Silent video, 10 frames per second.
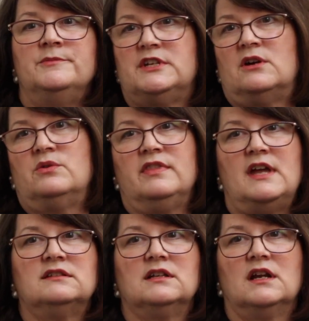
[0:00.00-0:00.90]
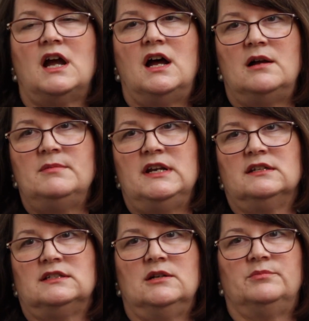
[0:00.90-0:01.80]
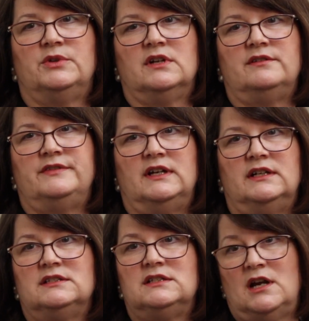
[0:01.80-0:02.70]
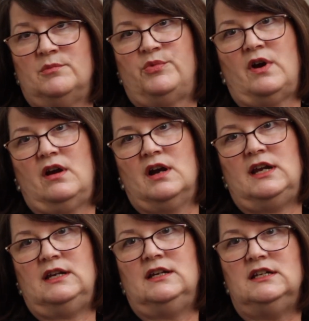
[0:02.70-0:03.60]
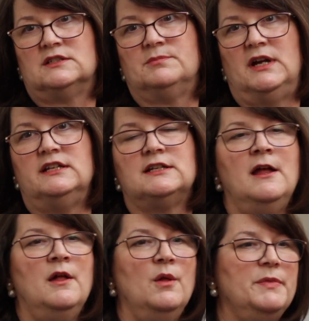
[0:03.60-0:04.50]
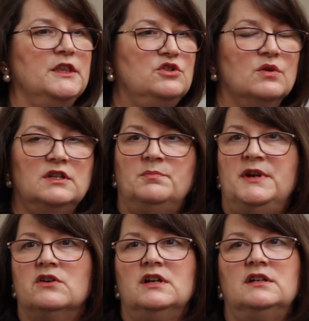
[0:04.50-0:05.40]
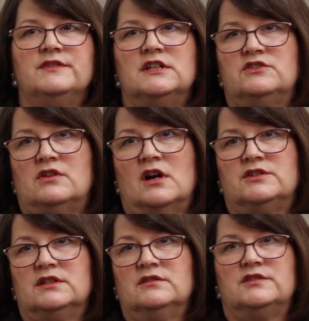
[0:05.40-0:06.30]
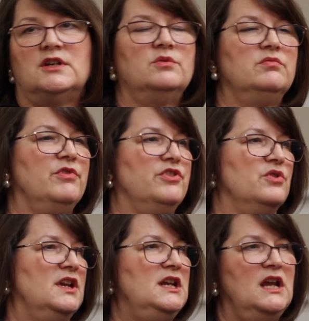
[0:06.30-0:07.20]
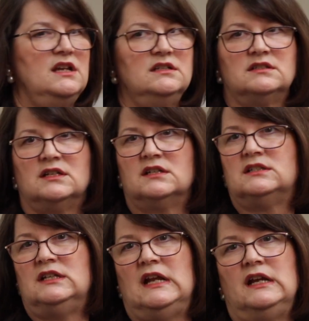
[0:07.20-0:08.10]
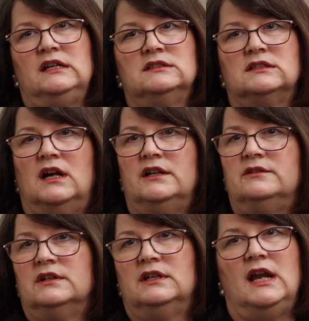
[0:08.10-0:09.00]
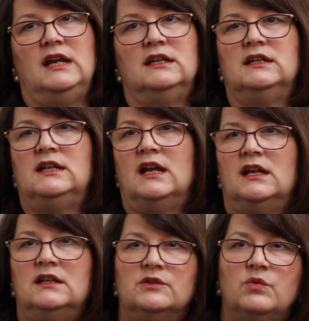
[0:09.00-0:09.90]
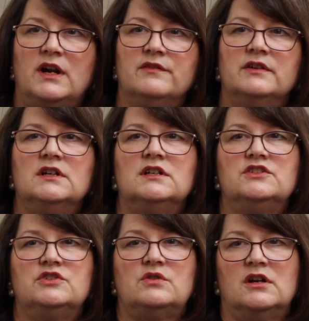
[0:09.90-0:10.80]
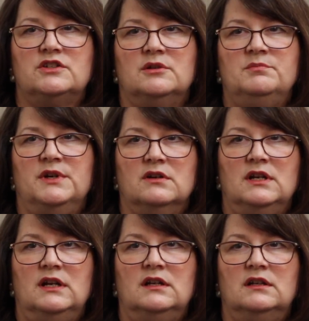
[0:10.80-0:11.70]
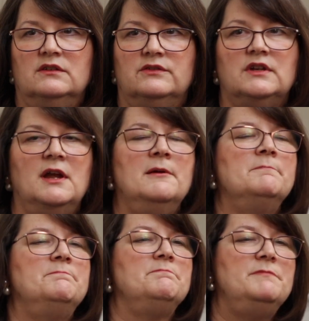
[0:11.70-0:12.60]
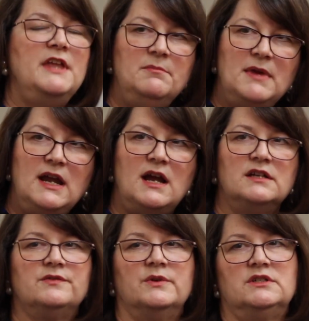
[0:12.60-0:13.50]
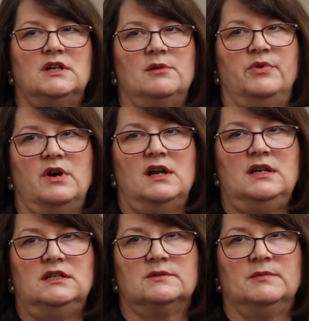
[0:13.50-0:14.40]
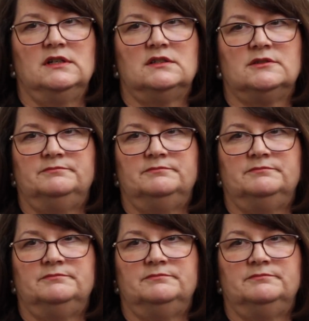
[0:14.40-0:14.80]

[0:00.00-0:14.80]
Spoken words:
So that's a common example of a temporary easement during the period of construction. So 30 days, 60 days, 180 days, whatever the construction period is, they may ask for a temporary easement.